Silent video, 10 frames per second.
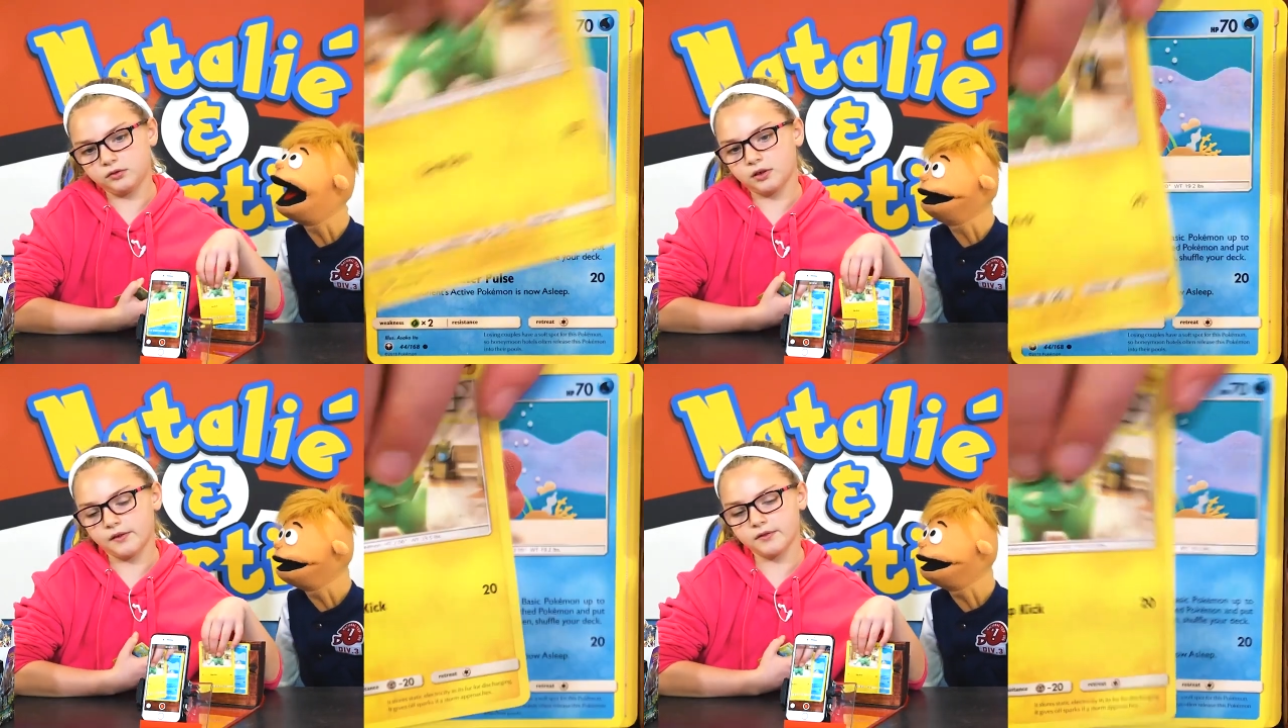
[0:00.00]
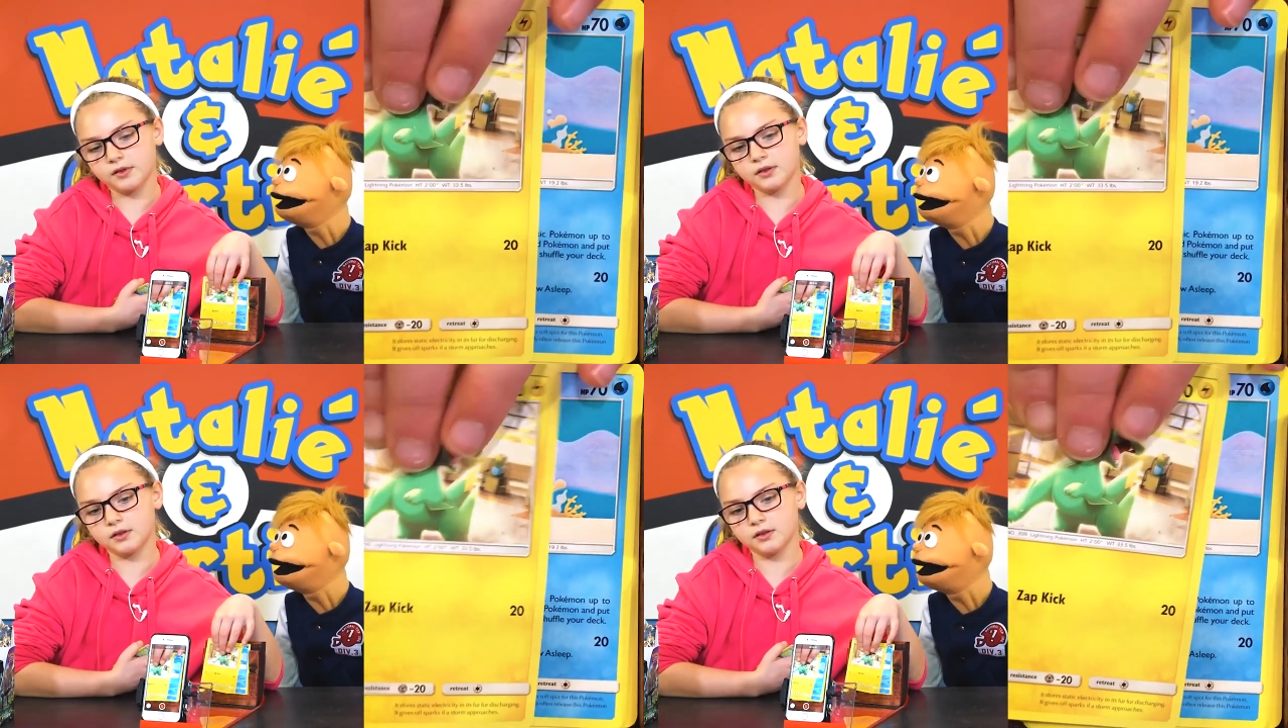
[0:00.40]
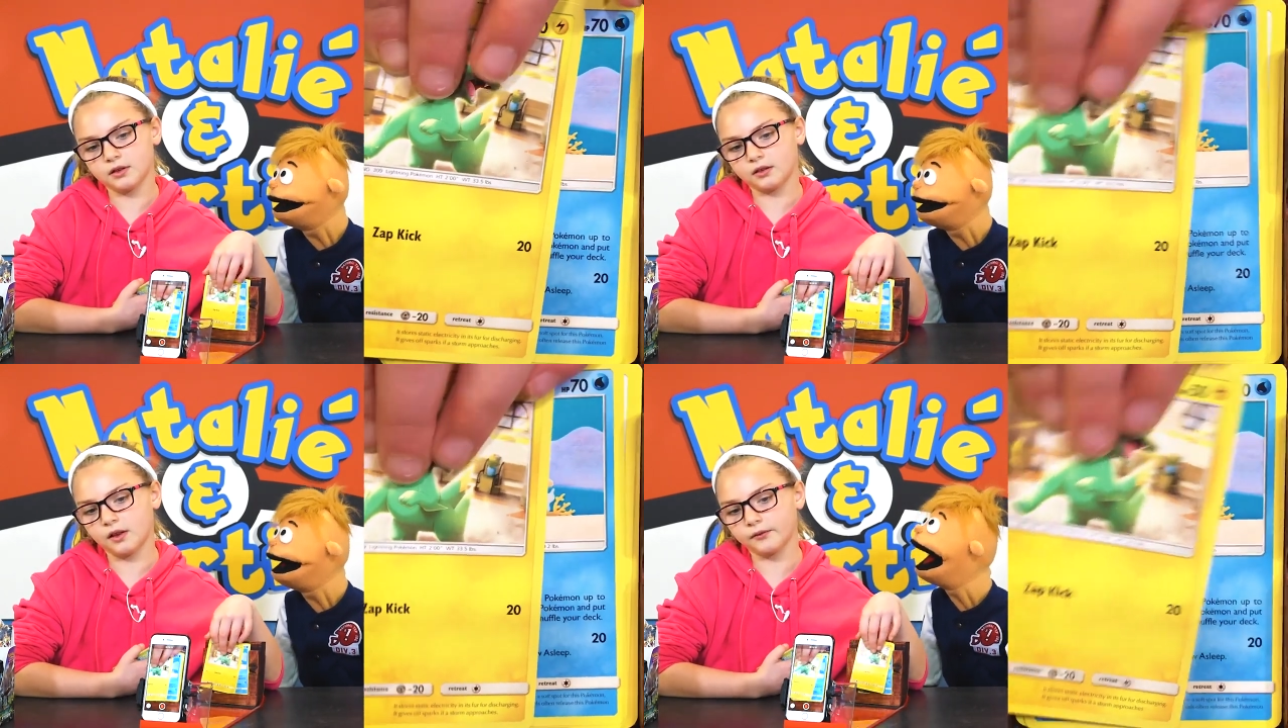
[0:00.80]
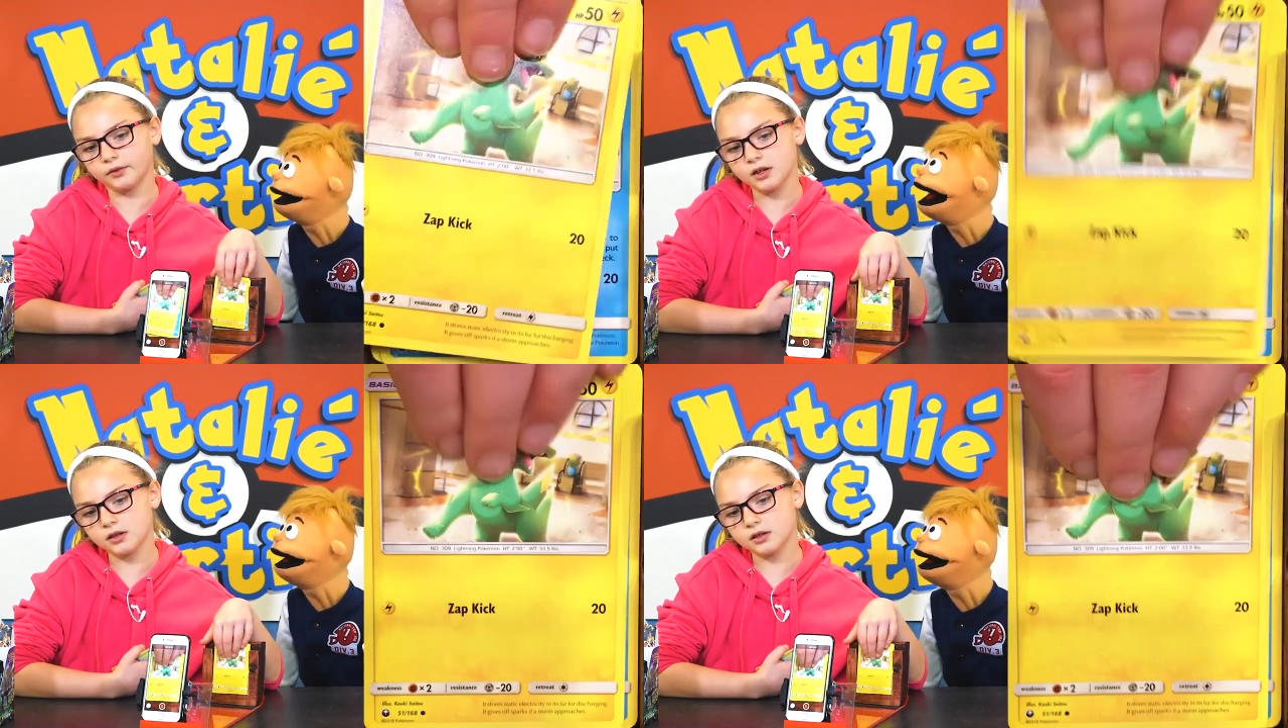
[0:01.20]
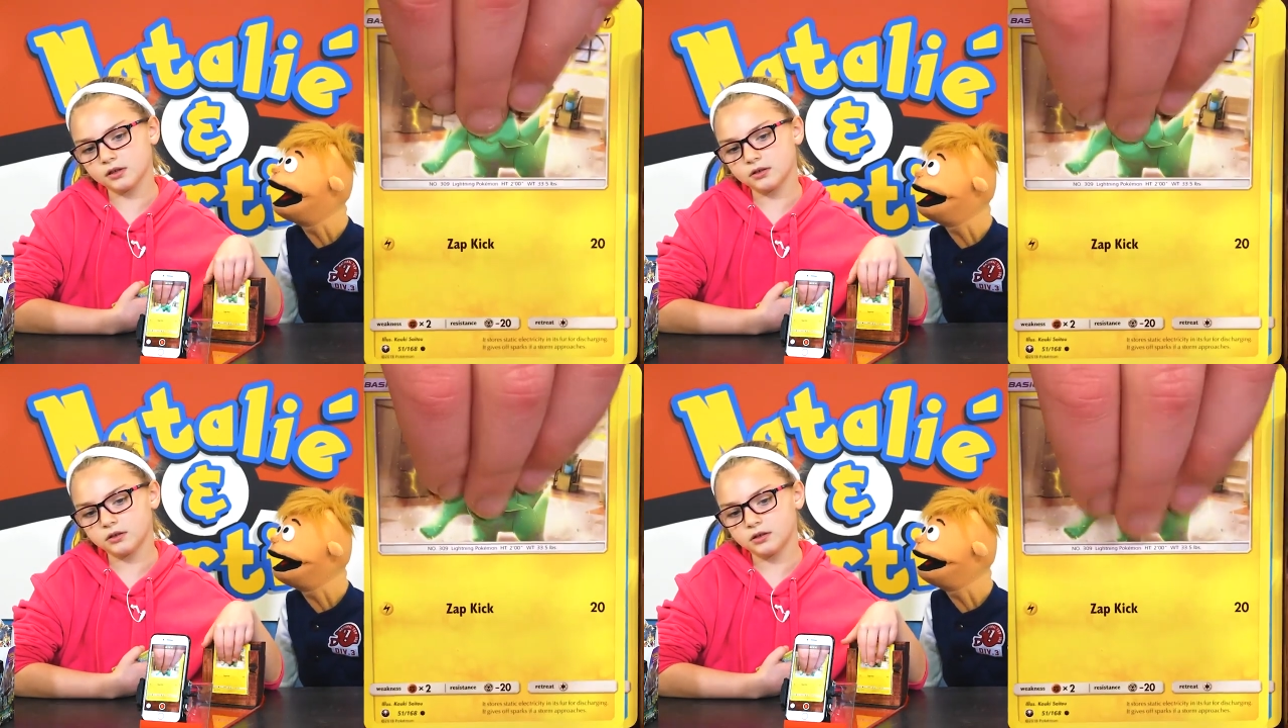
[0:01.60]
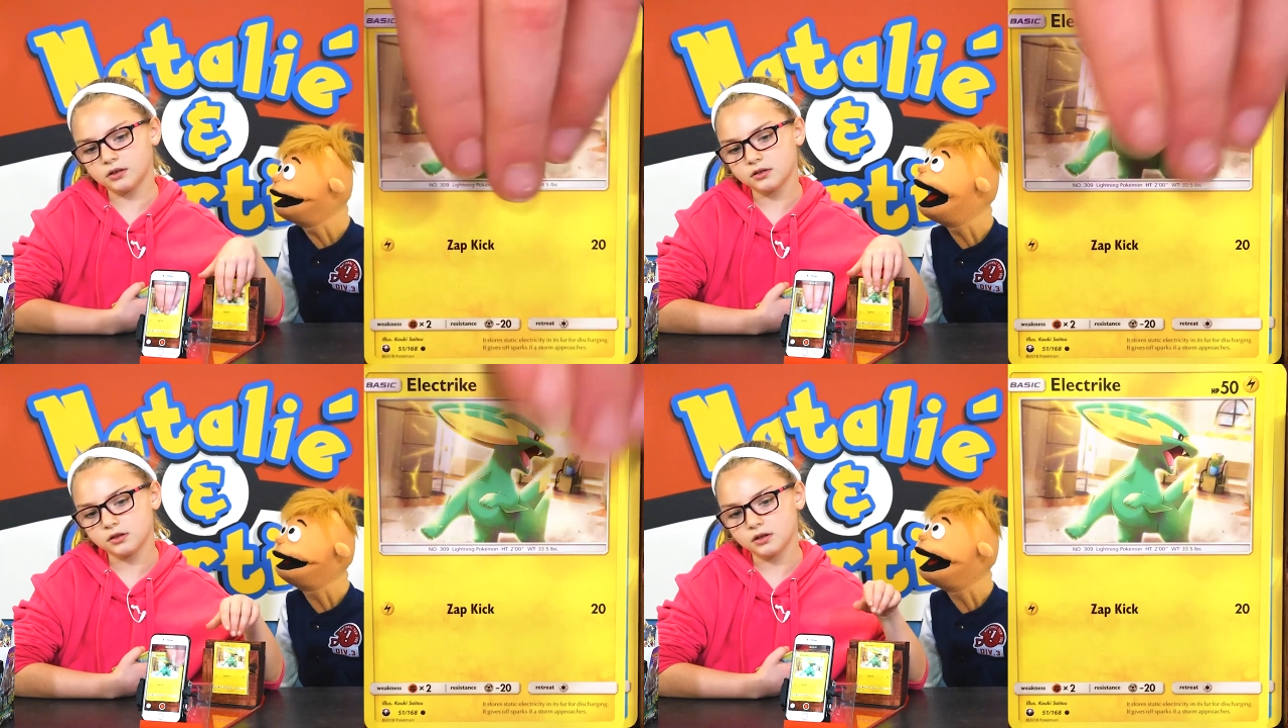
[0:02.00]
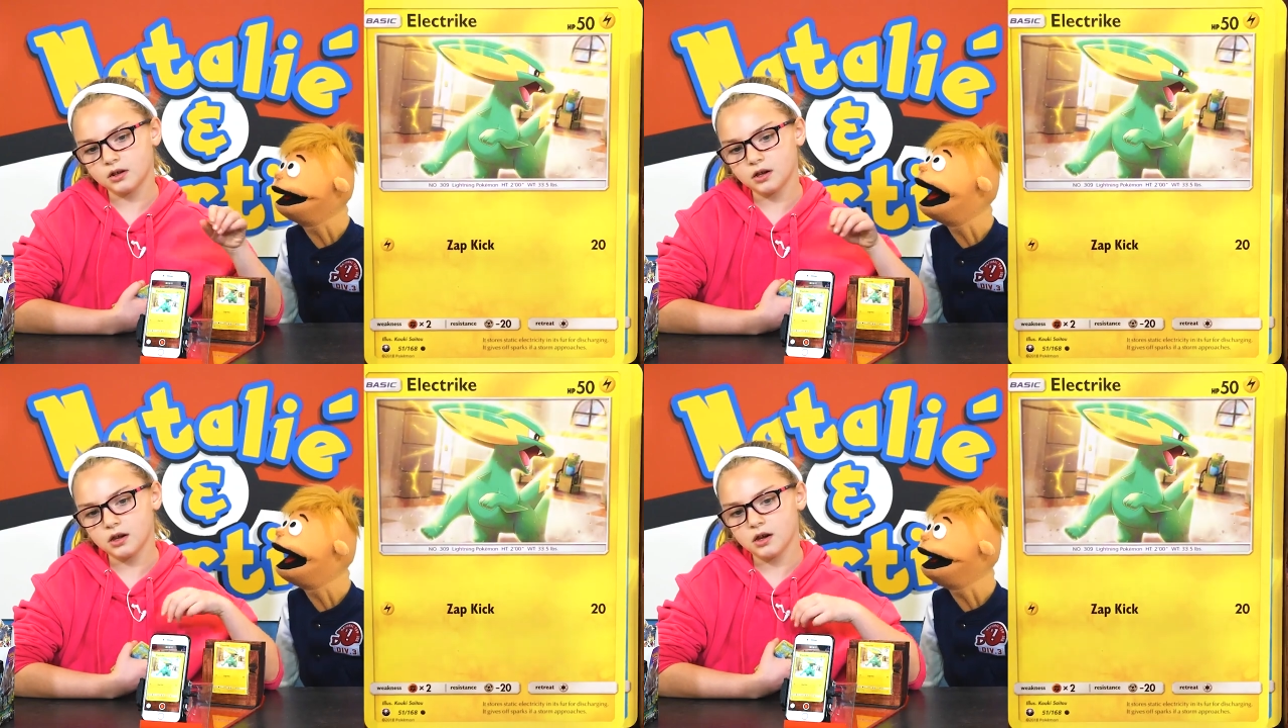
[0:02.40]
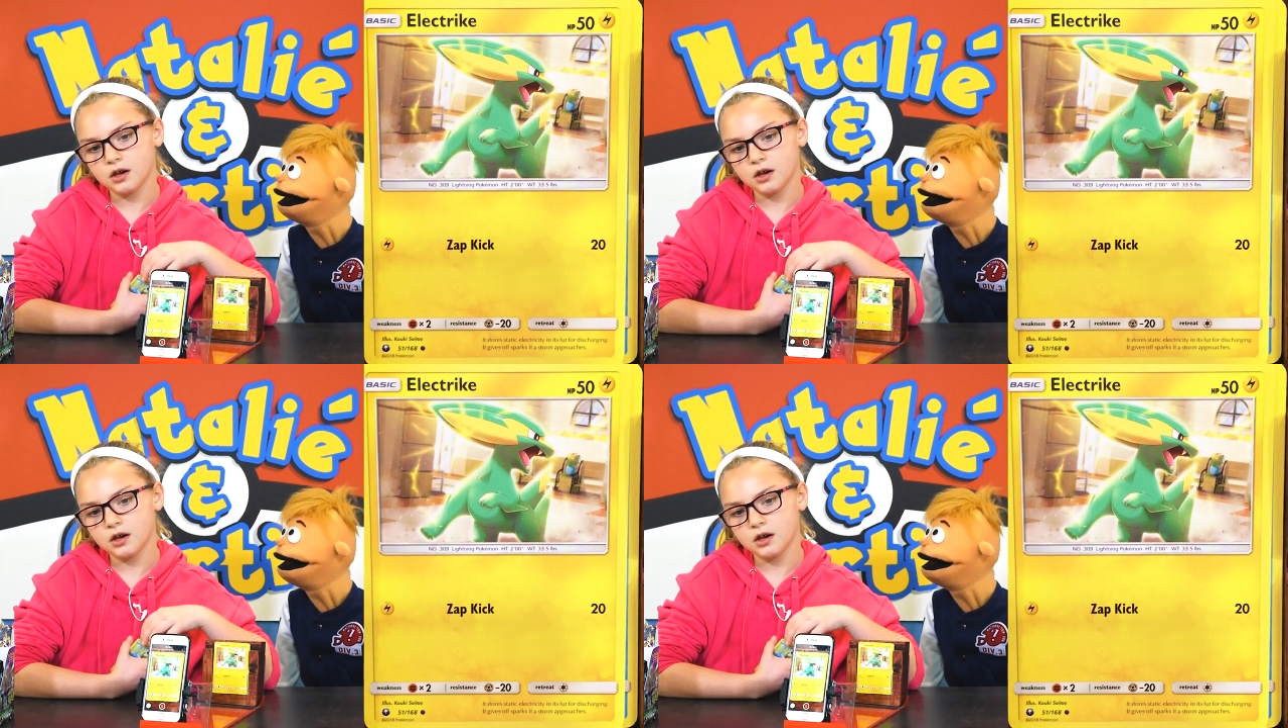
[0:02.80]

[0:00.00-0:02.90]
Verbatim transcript: Love, love, Luvdisc. disc. Luvdisc.